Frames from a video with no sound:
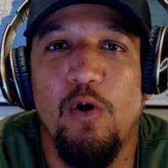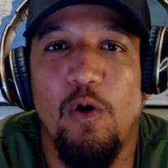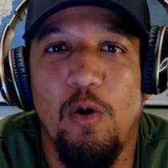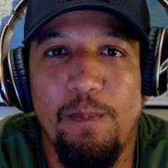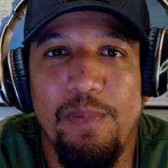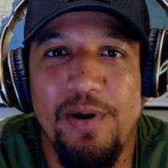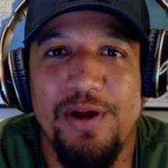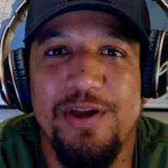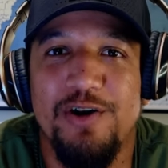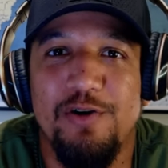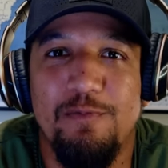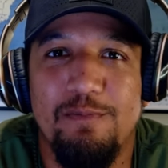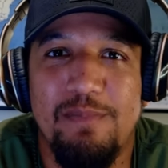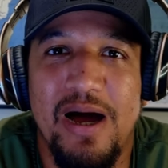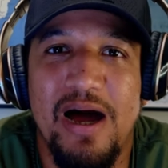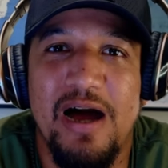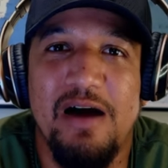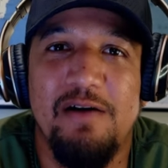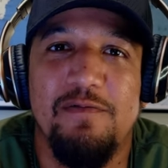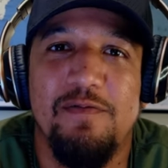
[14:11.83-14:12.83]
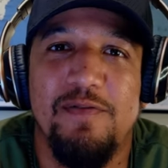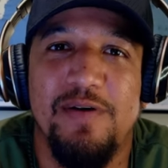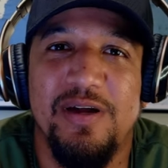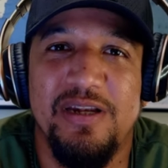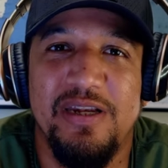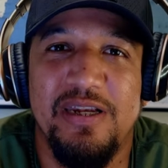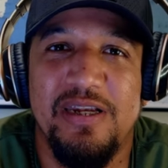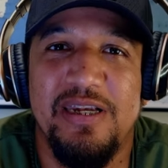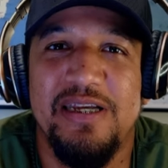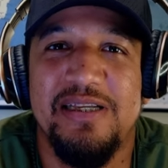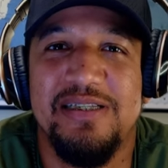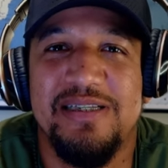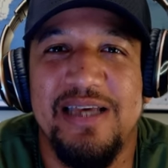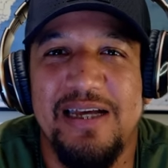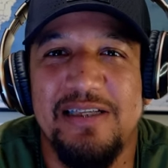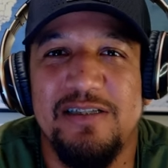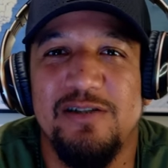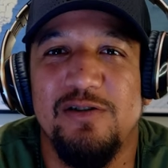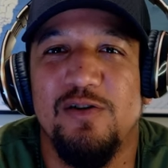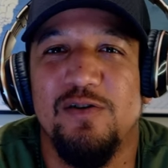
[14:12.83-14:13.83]
open your mouth and
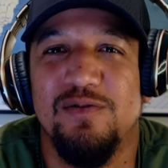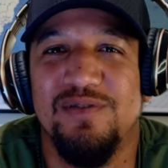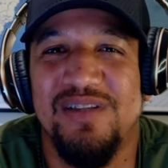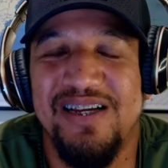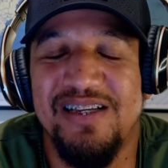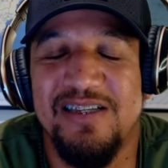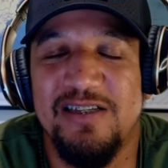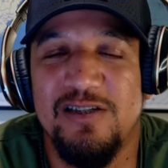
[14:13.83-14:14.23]
decide to condemn